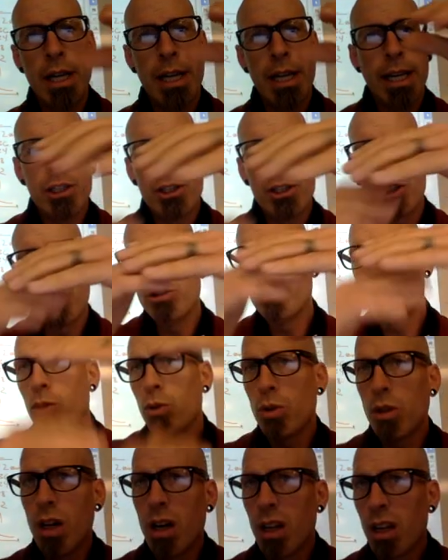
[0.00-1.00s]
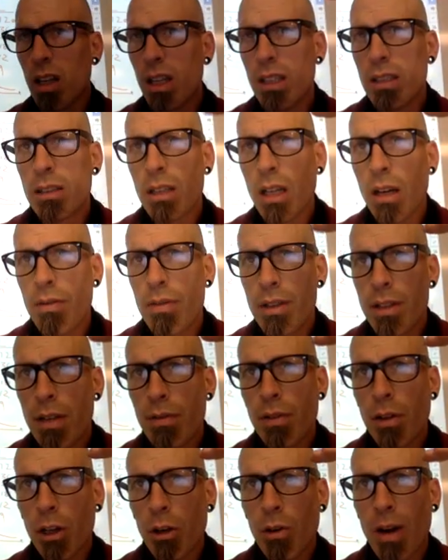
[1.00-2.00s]
it shows you a list of the
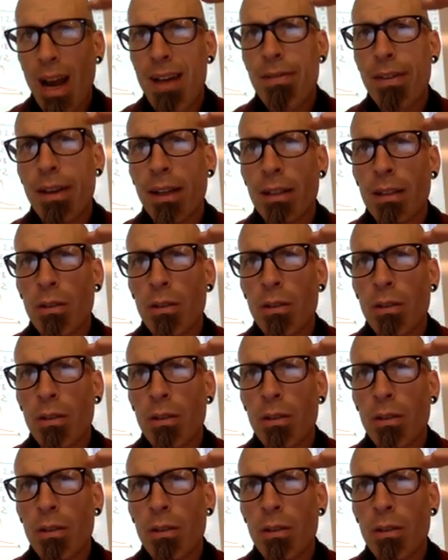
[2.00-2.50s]
different graphing